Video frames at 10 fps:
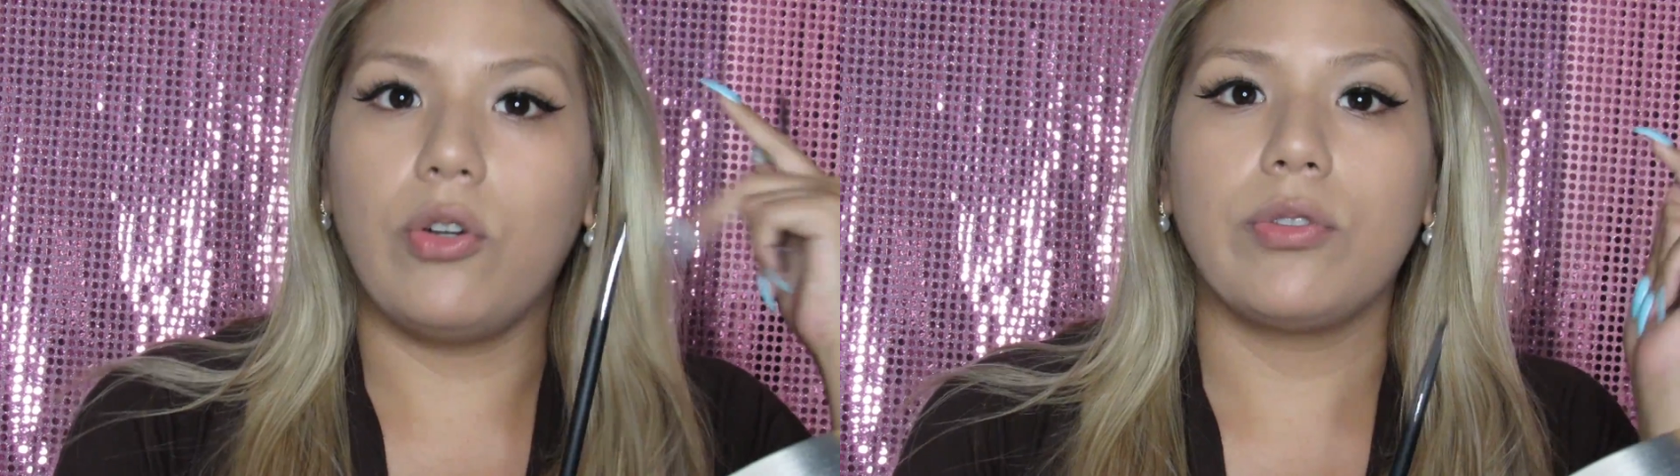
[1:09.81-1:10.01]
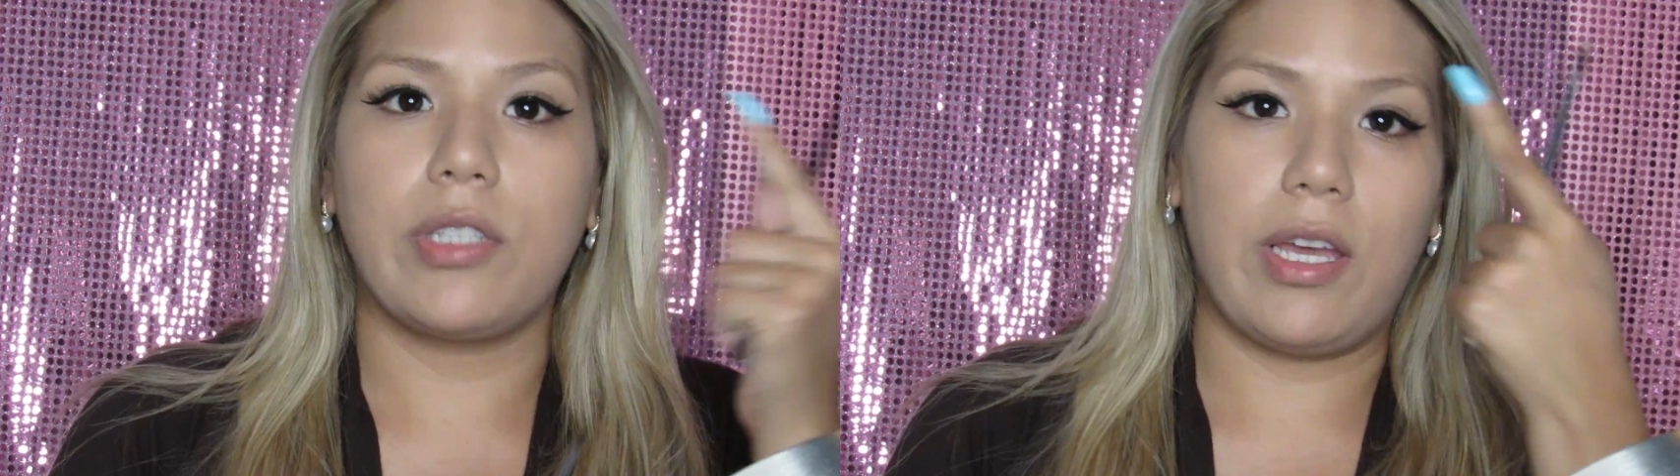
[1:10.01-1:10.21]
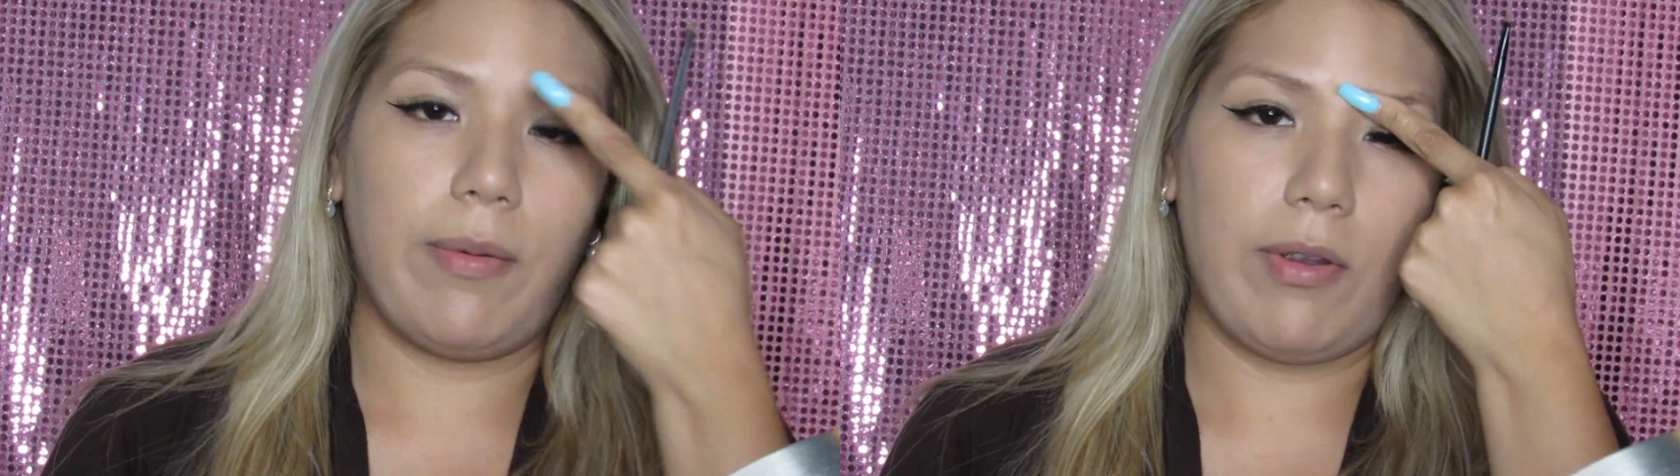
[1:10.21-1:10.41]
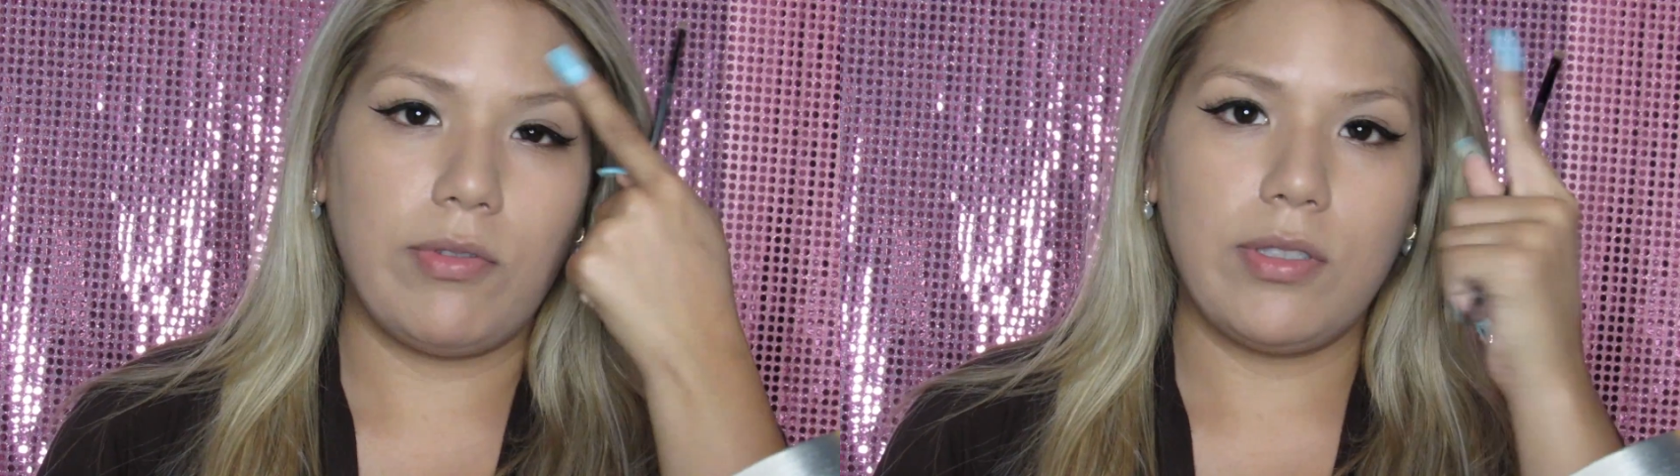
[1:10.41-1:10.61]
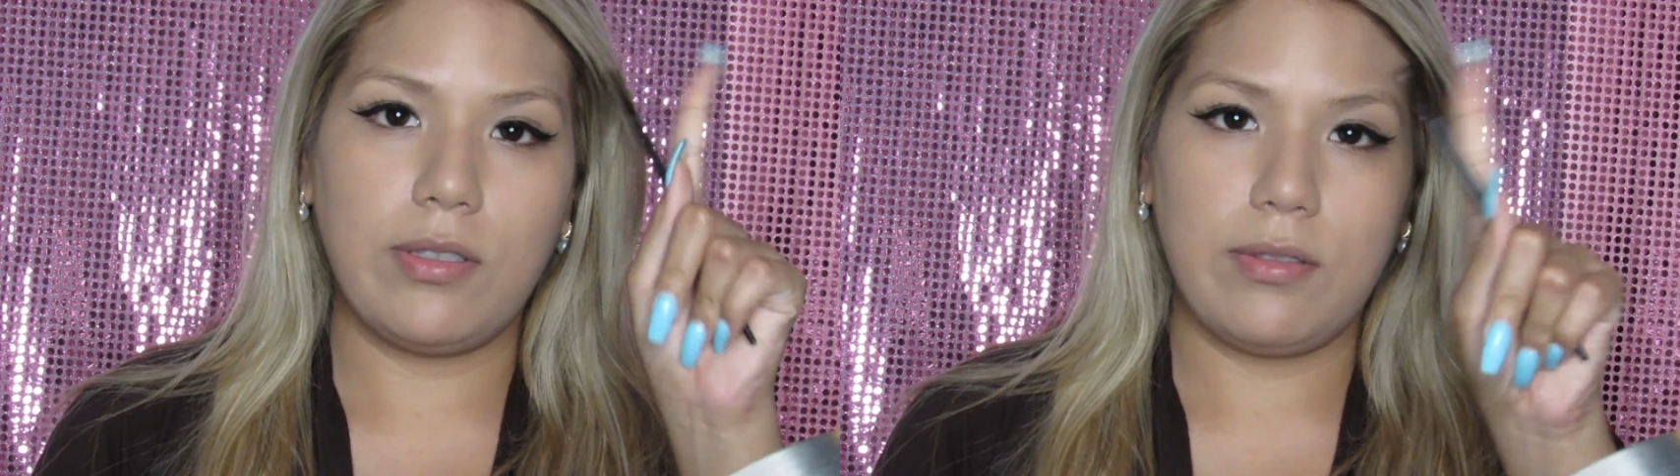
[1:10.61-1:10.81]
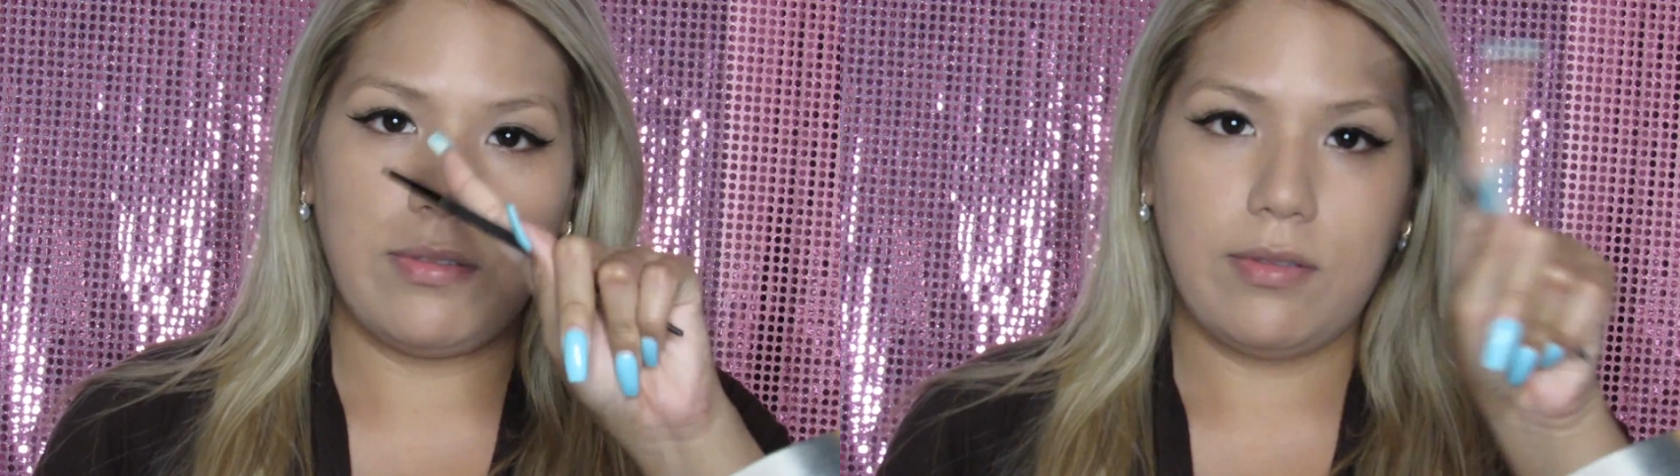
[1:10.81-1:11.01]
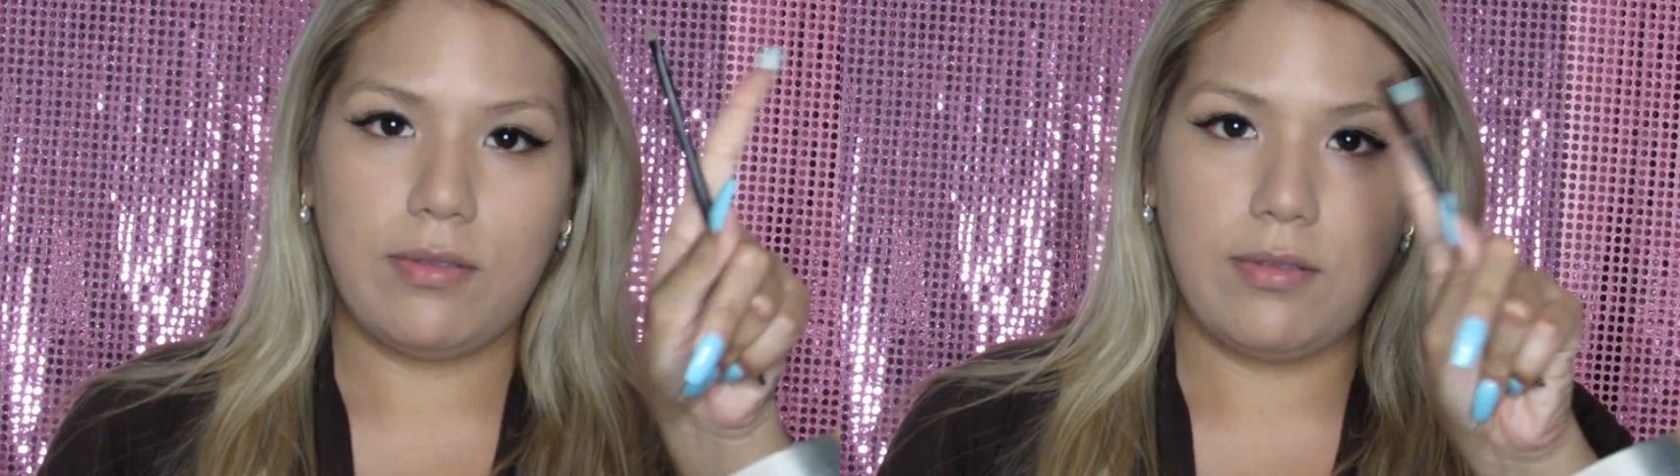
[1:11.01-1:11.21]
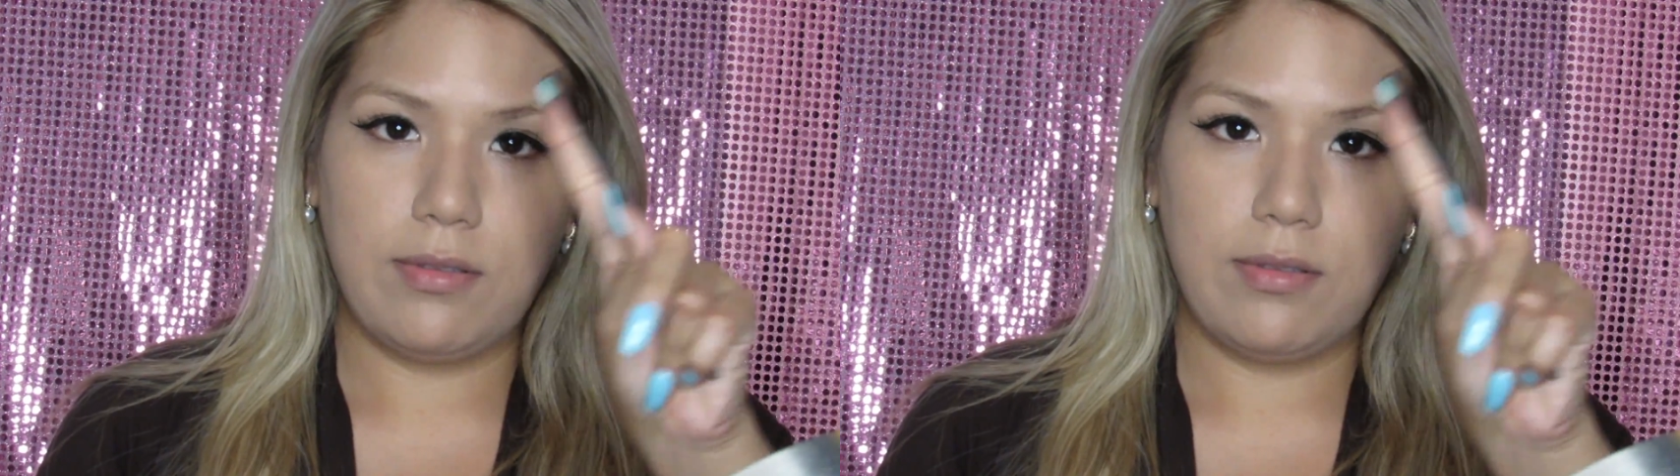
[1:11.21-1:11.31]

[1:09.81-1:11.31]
I'll be showing you the don'ts,